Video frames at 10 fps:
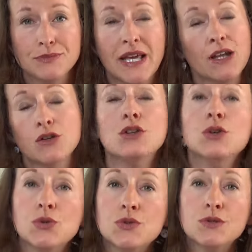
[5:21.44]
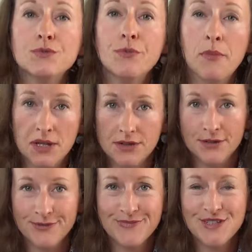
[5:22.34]
cannot use butter,
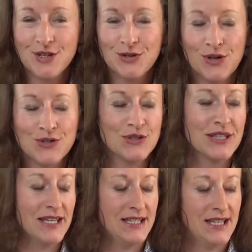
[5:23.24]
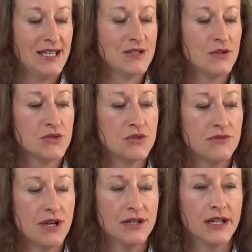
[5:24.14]
so it's also a
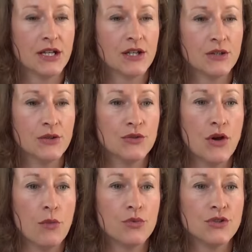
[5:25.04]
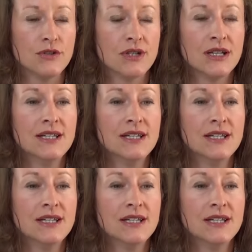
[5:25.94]
very good option.